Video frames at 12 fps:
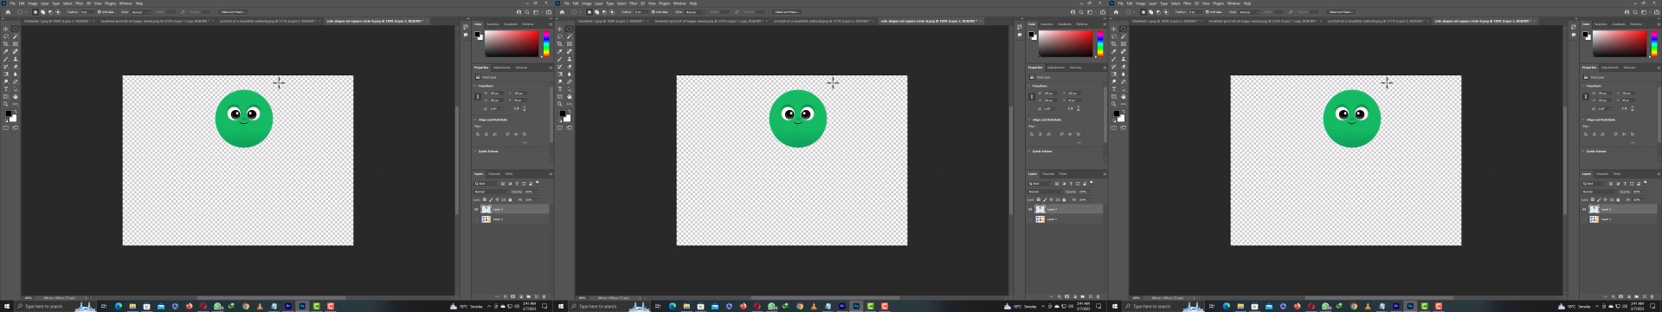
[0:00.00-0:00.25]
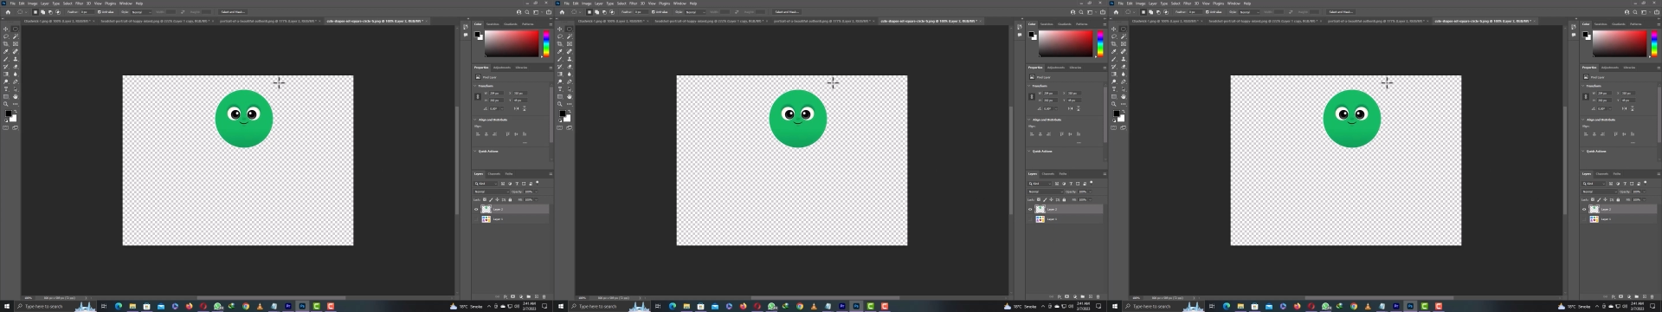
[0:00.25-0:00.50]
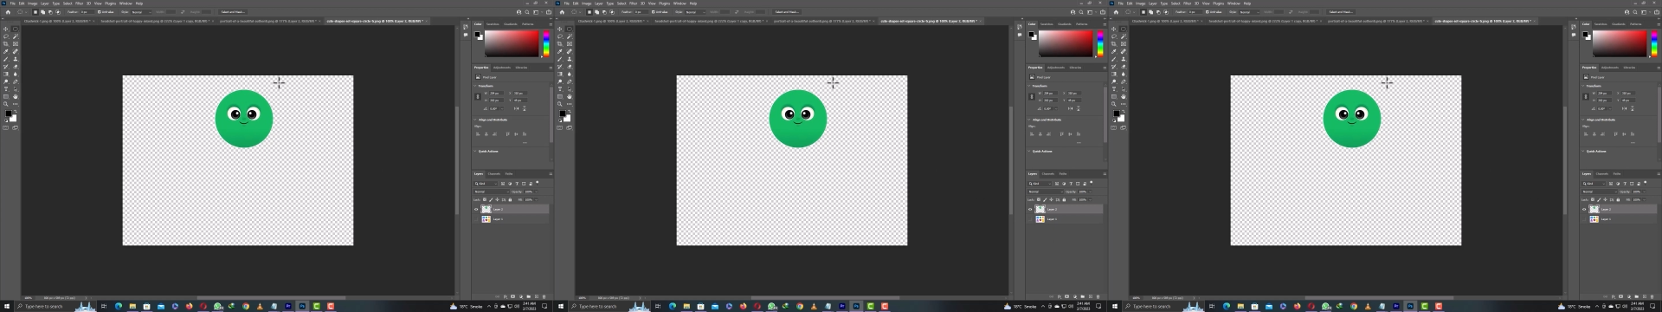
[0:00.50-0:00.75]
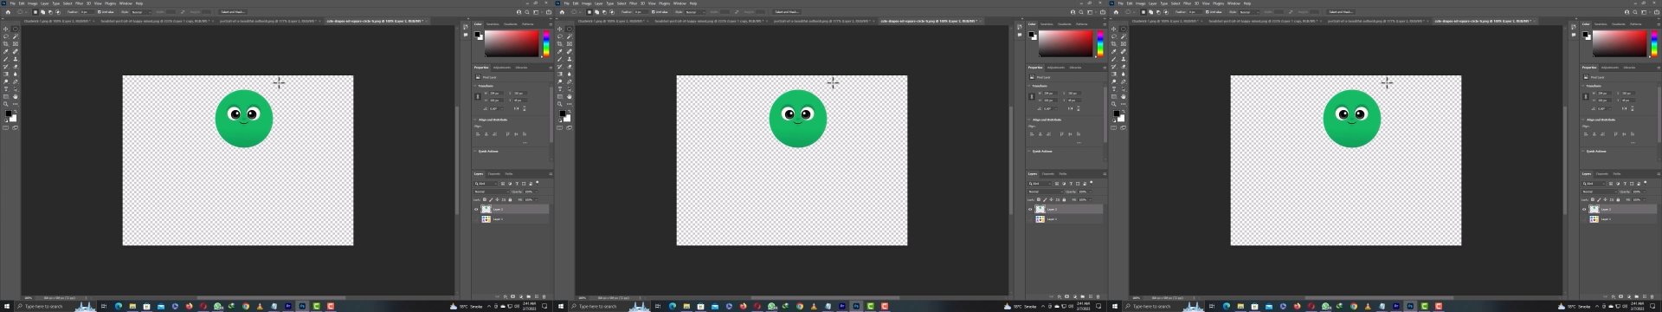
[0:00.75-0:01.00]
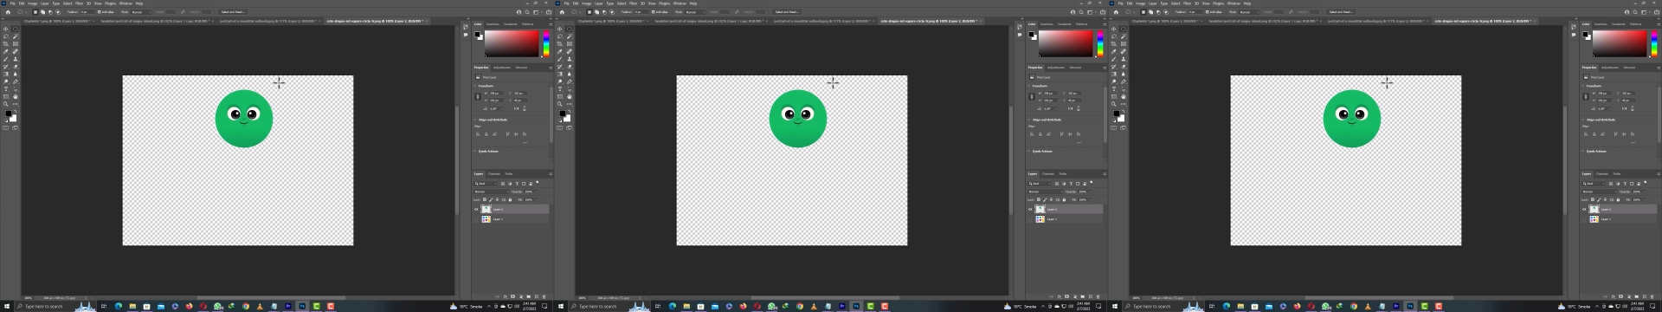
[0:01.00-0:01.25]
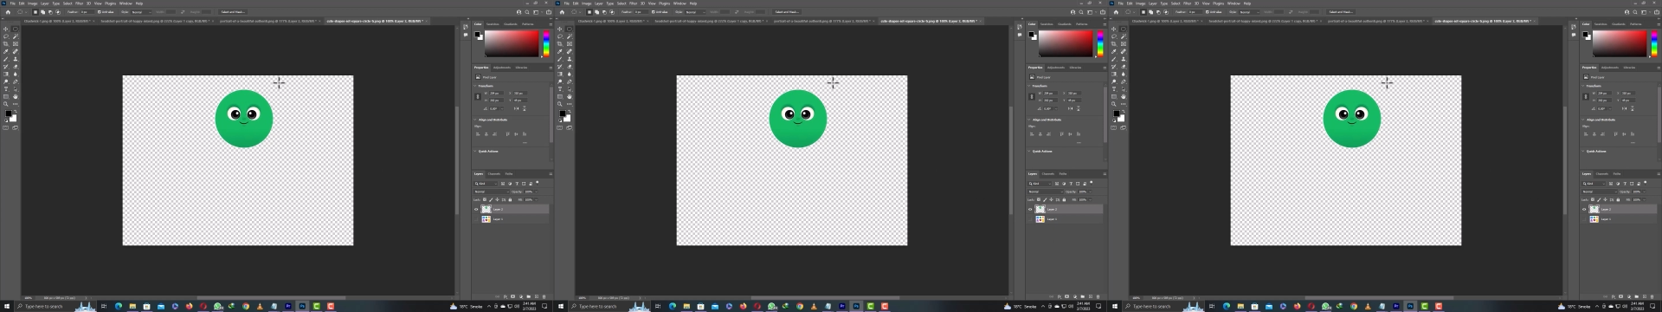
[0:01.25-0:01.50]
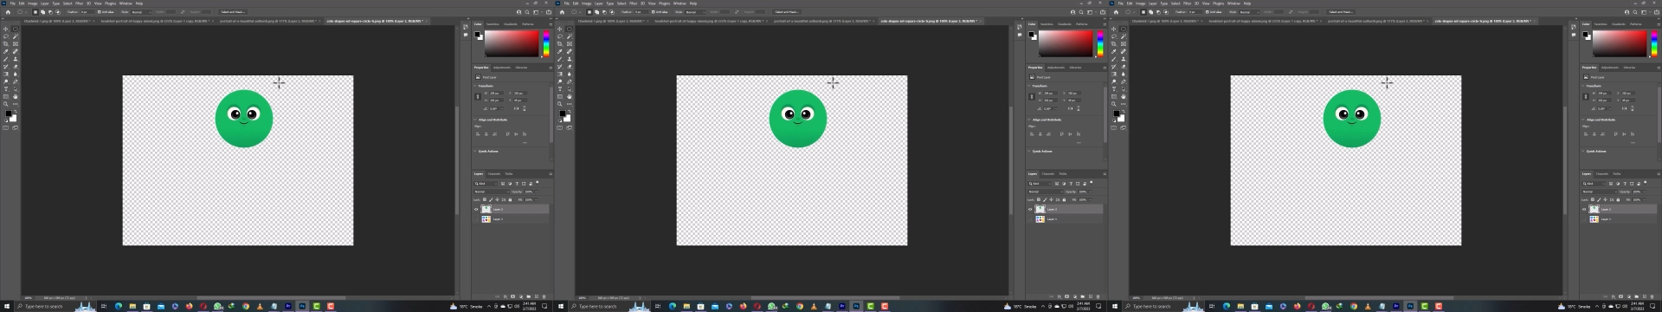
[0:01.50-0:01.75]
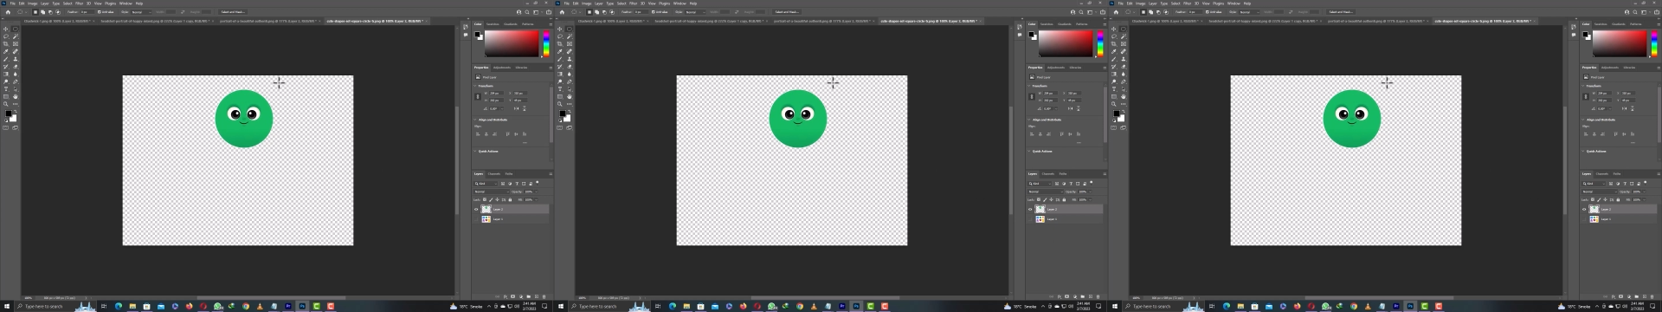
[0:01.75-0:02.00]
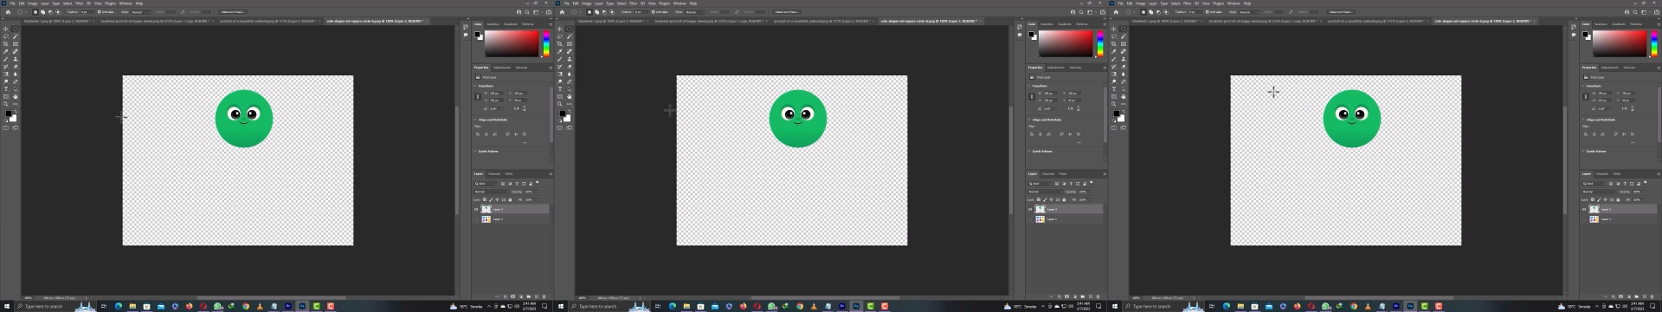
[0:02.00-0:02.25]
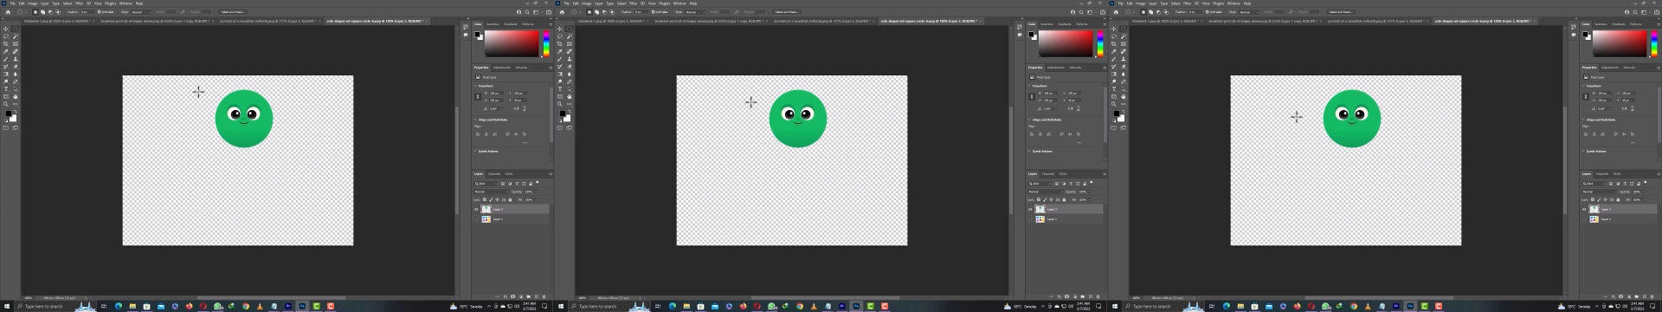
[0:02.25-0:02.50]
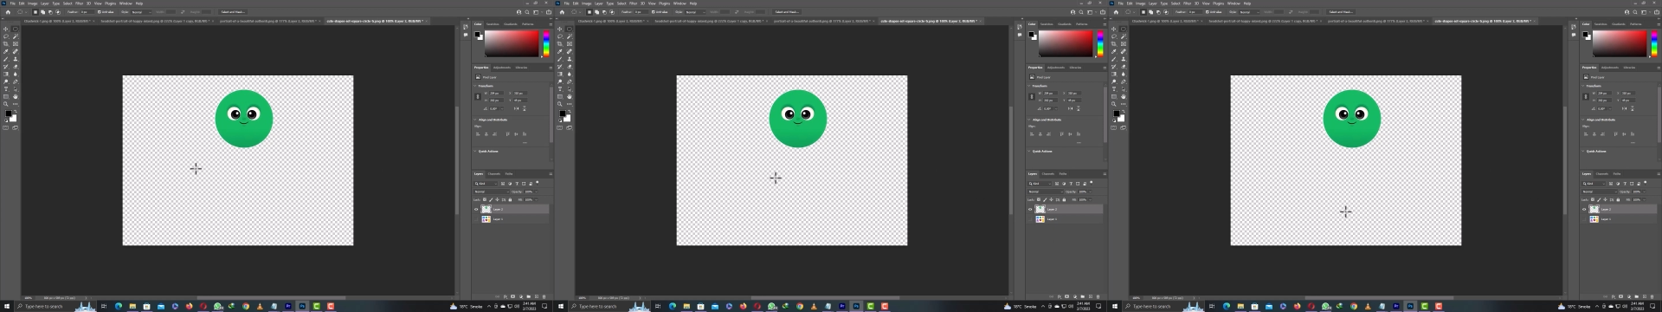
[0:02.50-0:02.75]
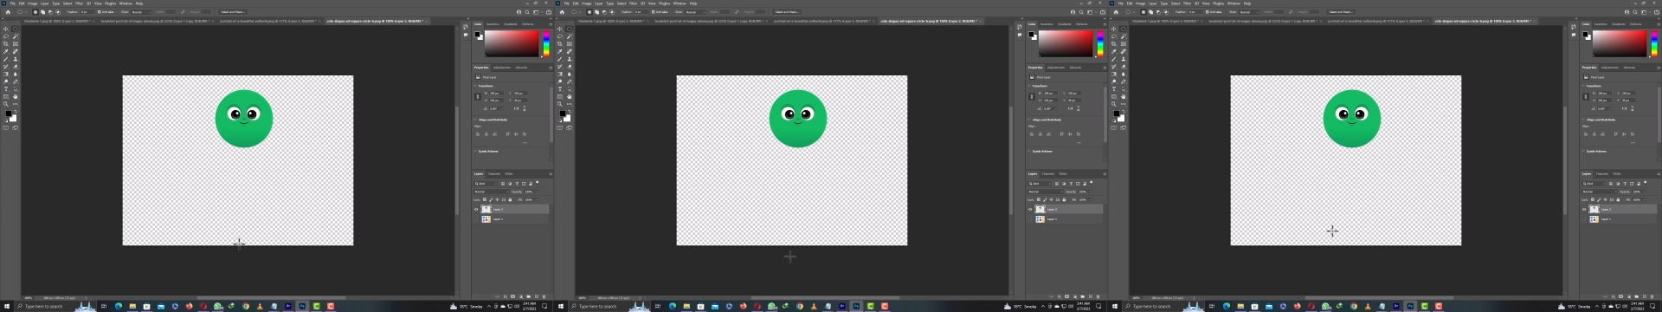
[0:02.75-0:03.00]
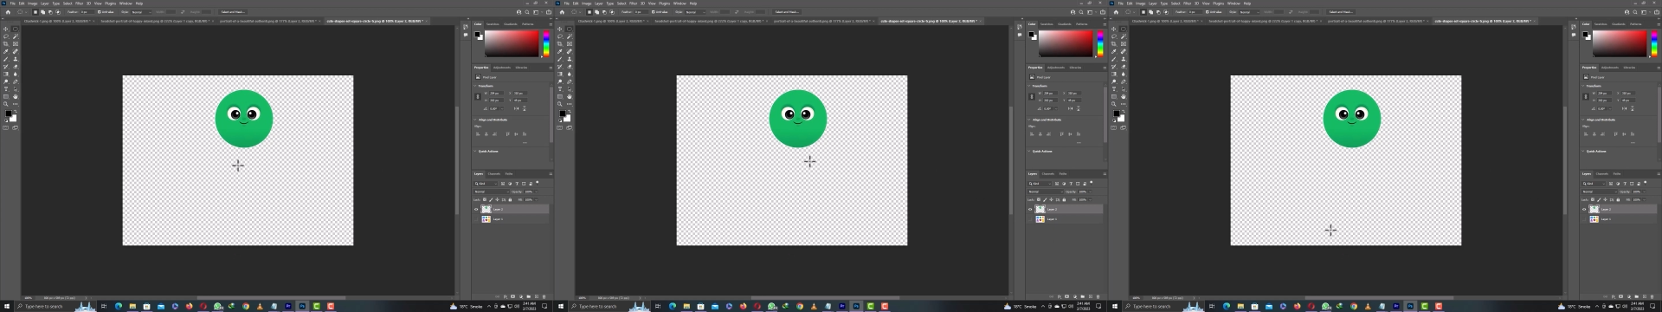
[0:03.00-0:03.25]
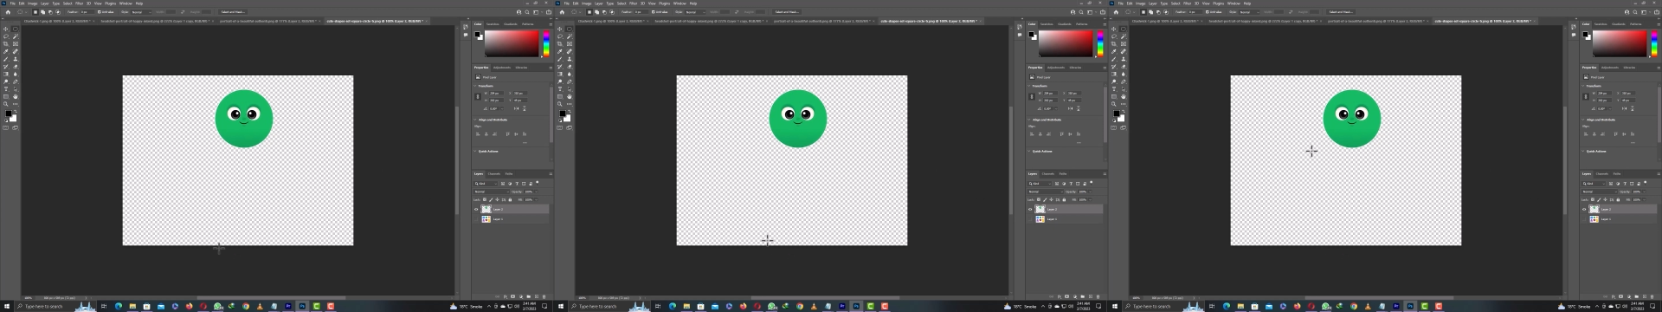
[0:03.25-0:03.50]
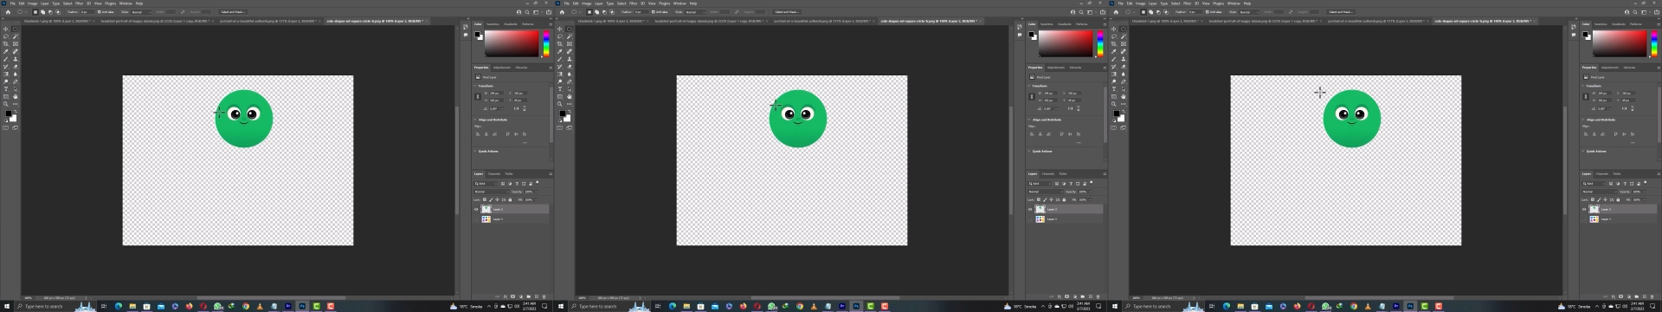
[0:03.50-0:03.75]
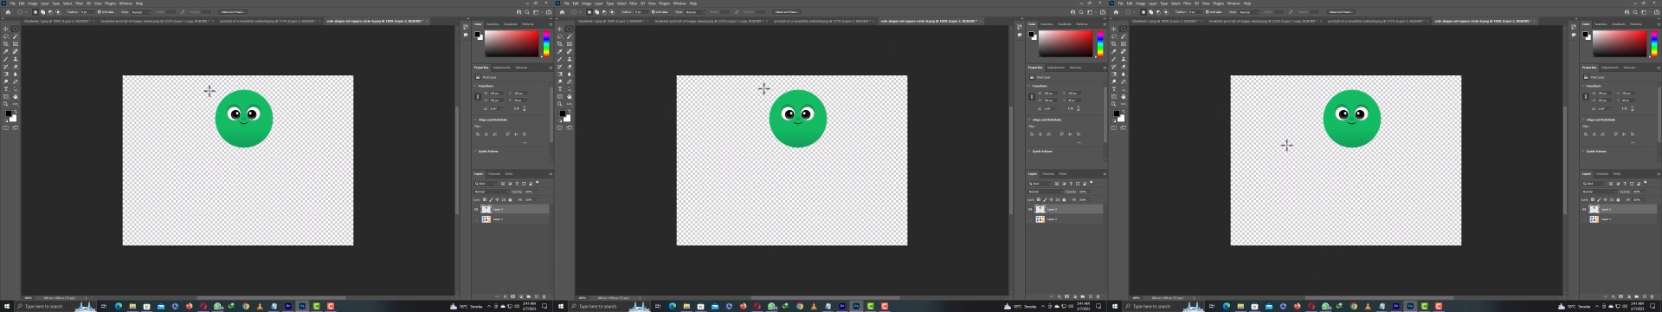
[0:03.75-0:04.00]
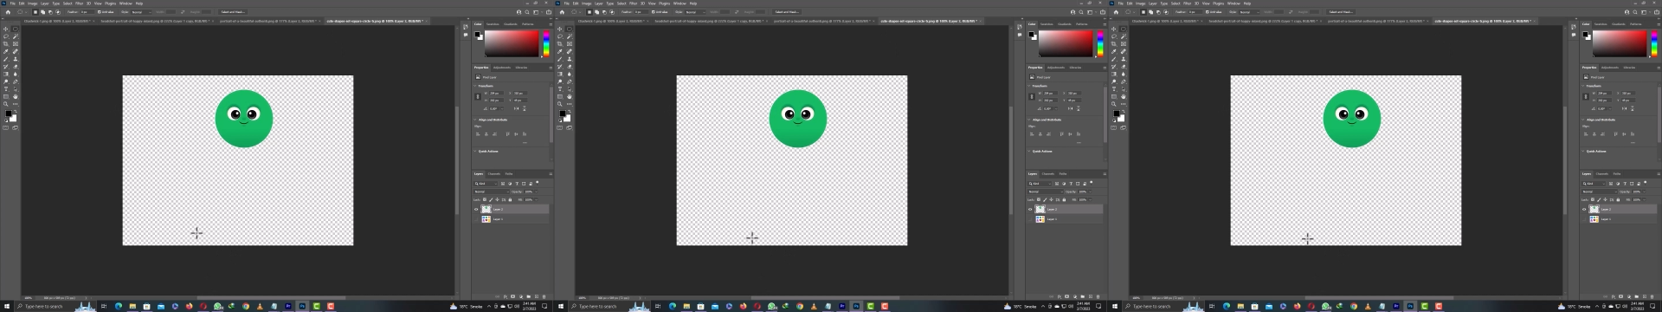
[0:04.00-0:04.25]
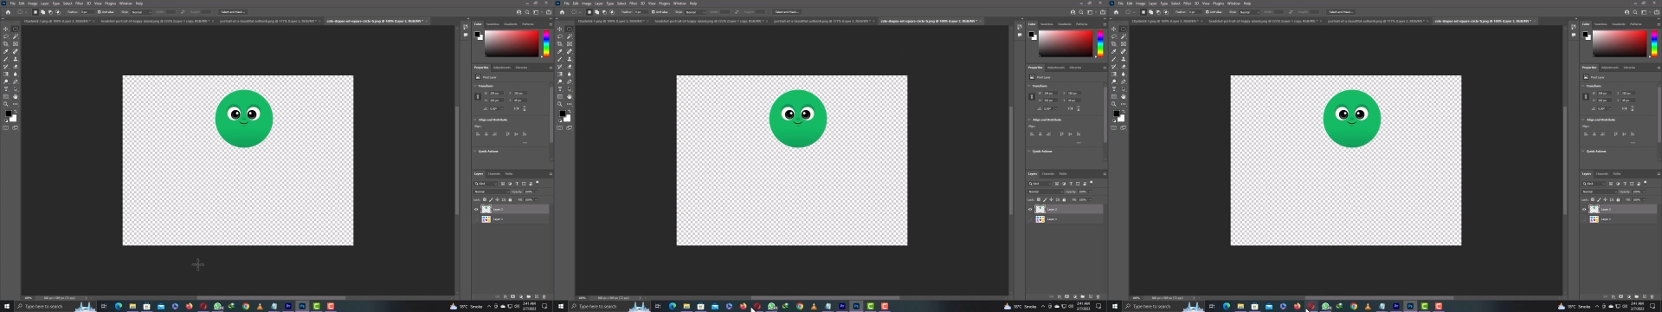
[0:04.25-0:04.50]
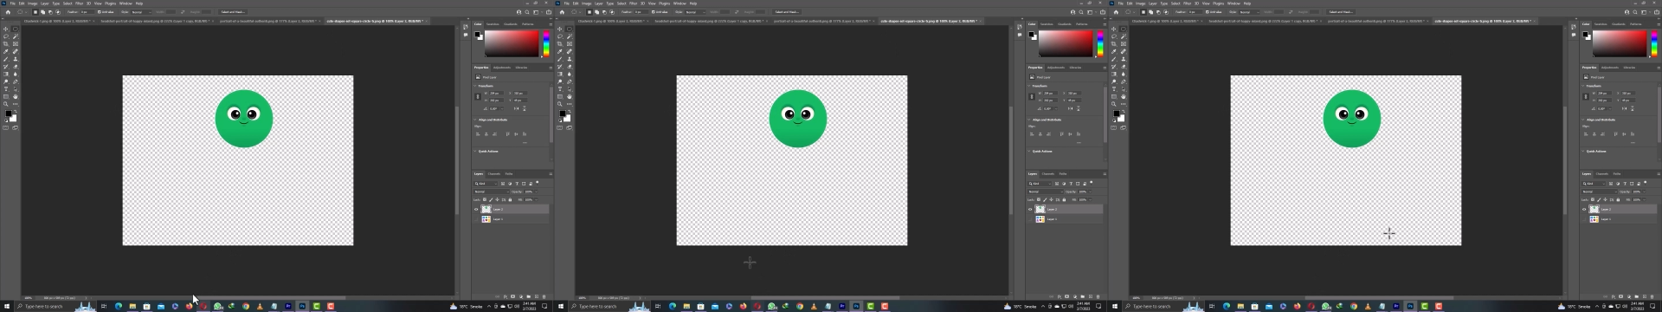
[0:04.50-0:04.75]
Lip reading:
(no speaker visible)